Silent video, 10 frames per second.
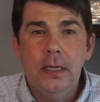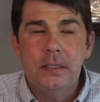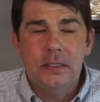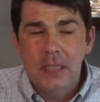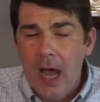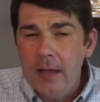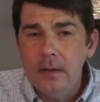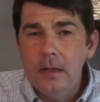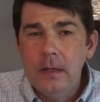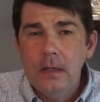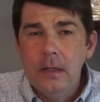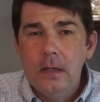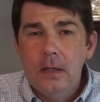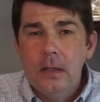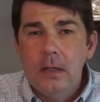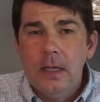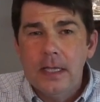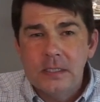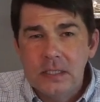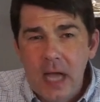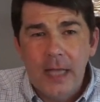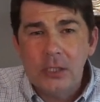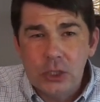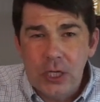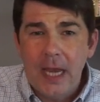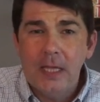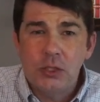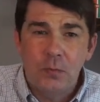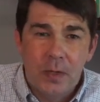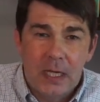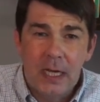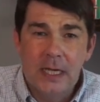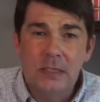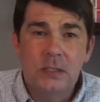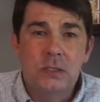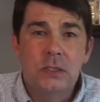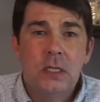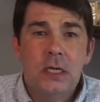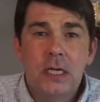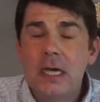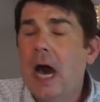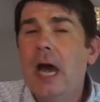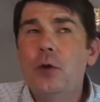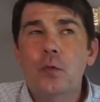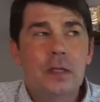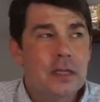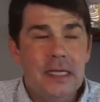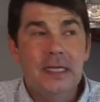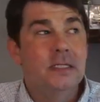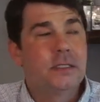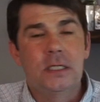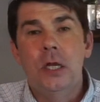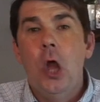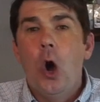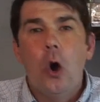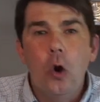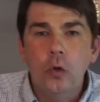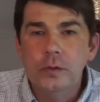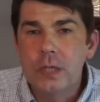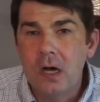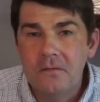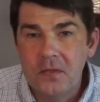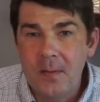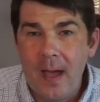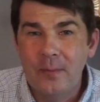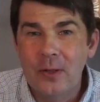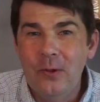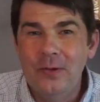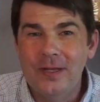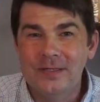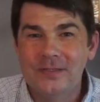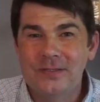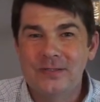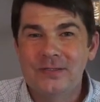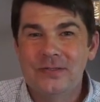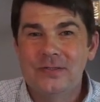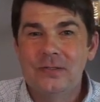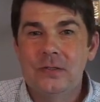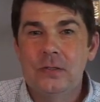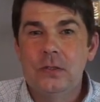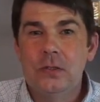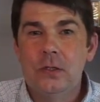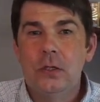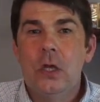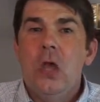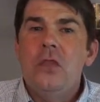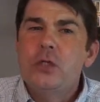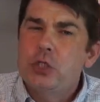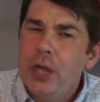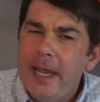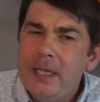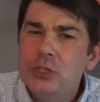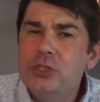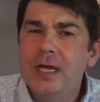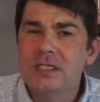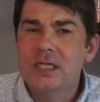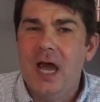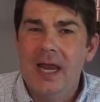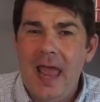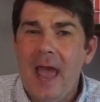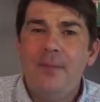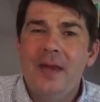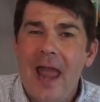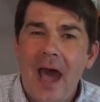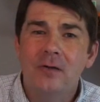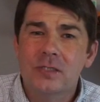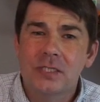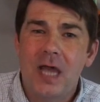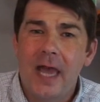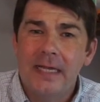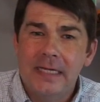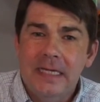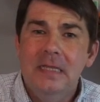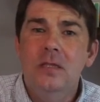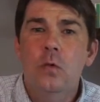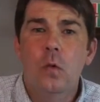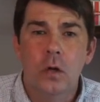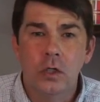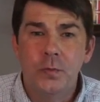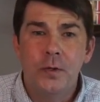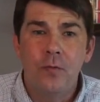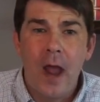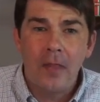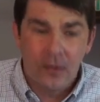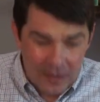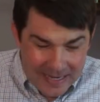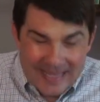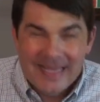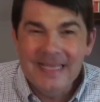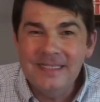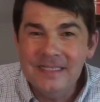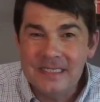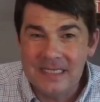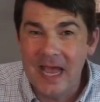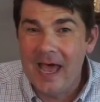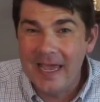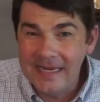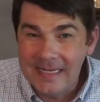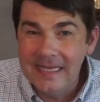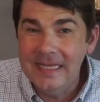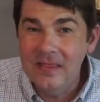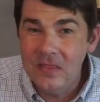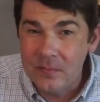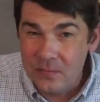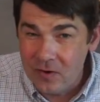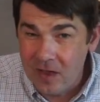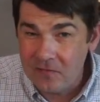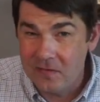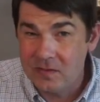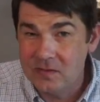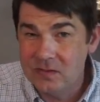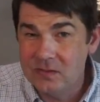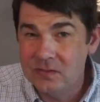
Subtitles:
it's not changed because God relents and holds off the Babylonians. The change does not happen outside in the world, but rather inside in the prophet.